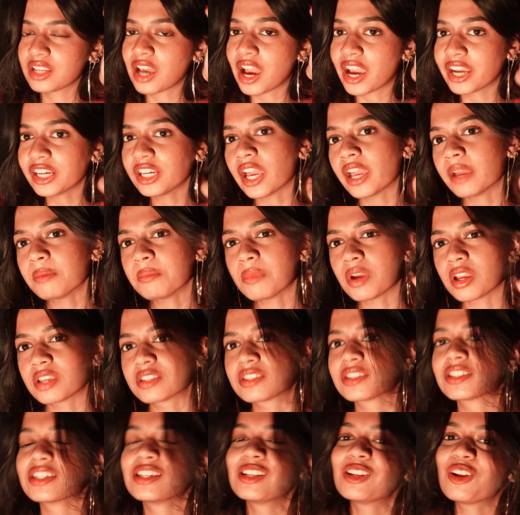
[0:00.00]
I am
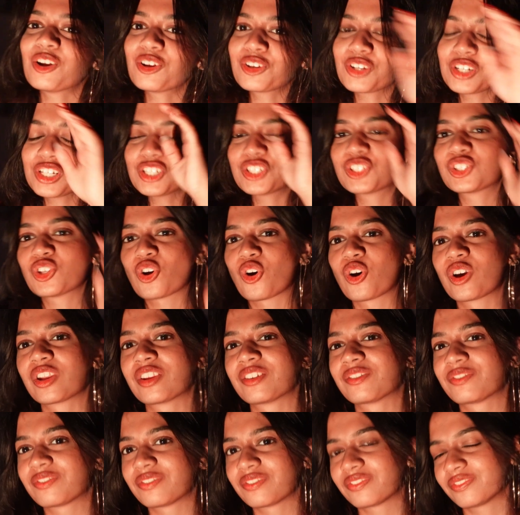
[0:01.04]
still not really sure
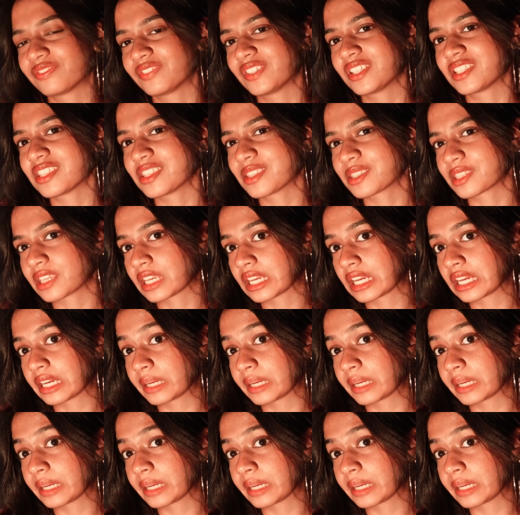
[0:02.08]
if this is